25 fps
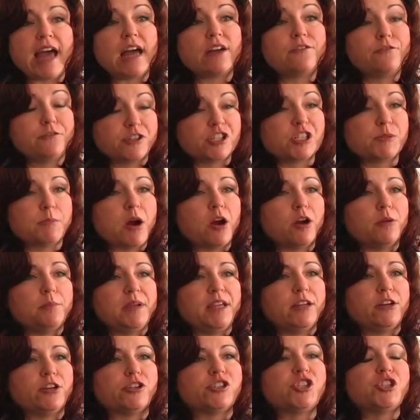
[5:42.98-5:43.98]
Act for smart
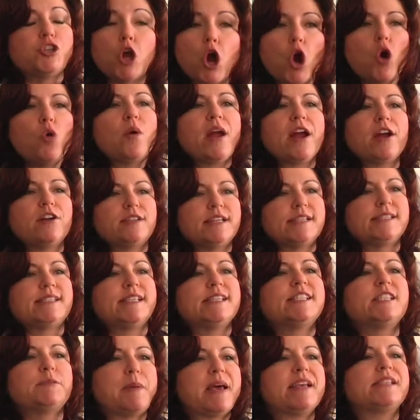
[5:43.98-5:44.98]
meters. Nowhere does
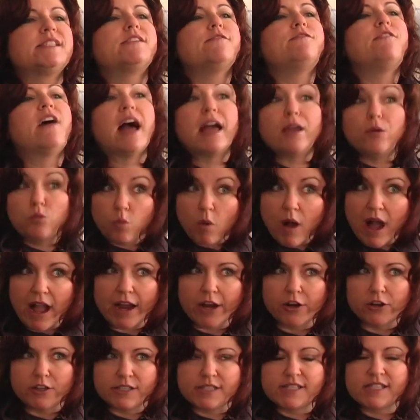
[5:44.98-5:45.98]
it specify
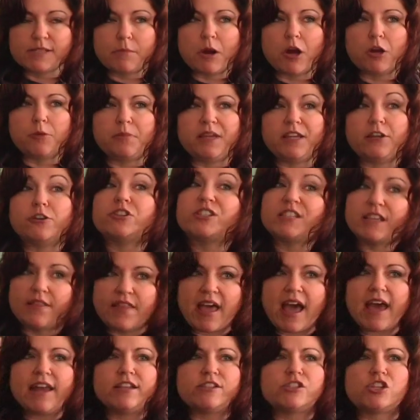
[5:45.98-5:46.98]
wireless smart meters, and
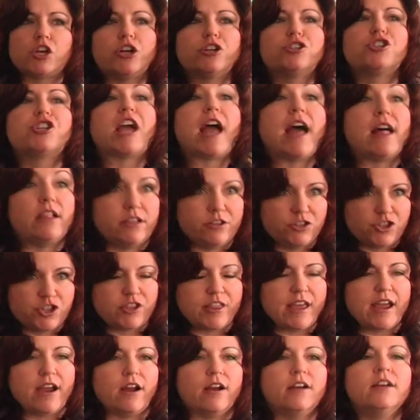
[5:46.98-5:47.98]
that is our challenge
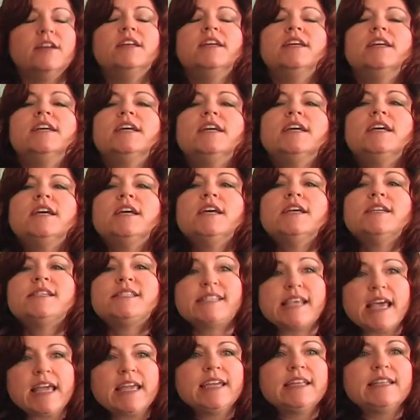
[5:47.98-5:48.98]
there.
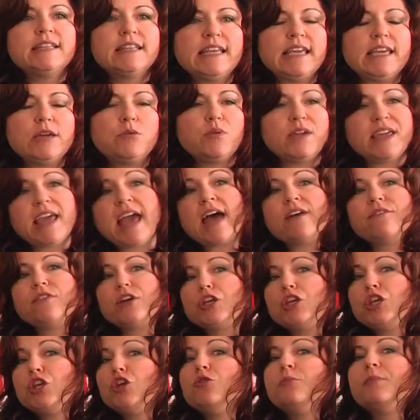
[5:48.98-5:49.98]
Secondly, we have a
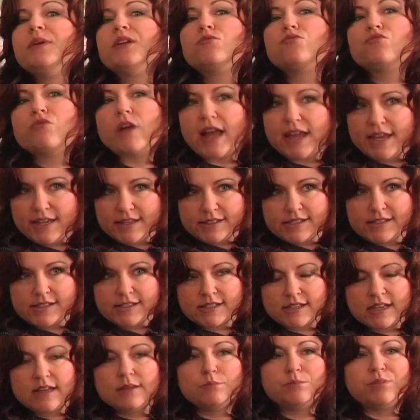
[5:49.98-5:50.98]
human
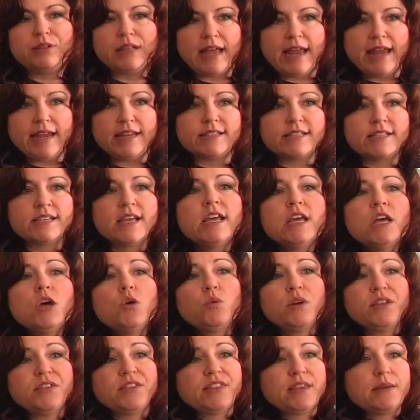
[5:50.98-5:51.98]
rights complaint
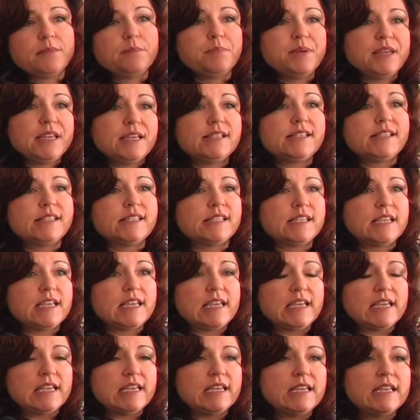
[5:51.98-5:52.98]
with the
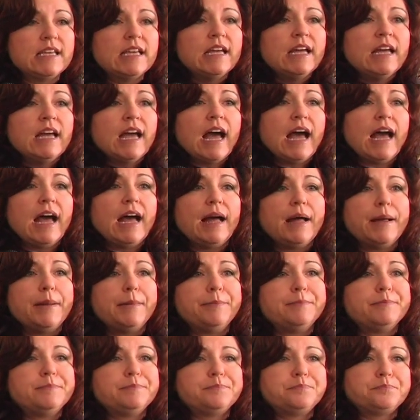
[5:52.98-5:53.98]
BC
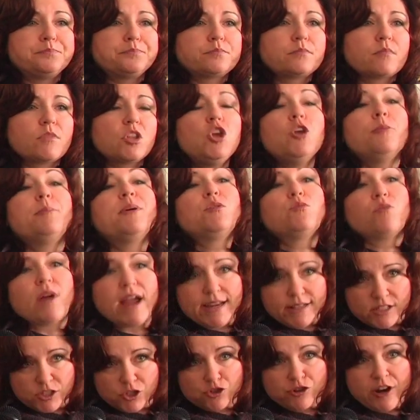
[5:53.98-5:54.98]
Human
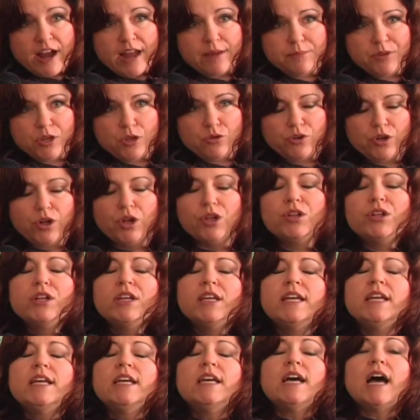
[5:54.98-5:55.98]
Rights Tribunal
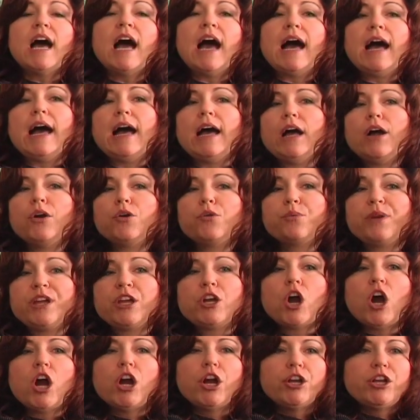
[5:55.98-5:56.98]

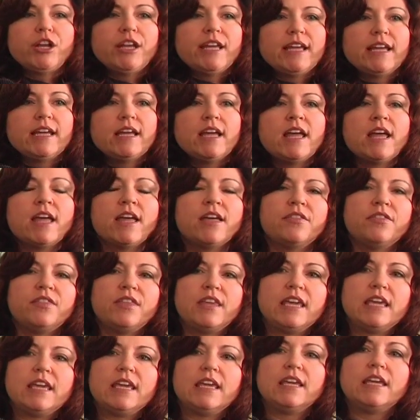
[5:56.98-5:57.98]
regarding
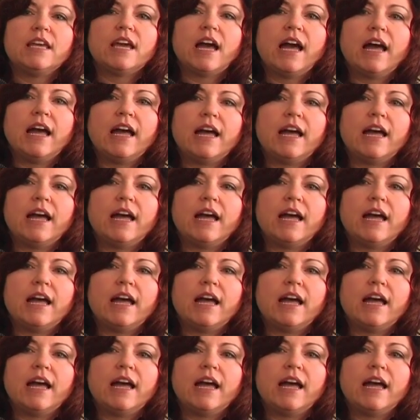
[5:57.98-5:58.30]
the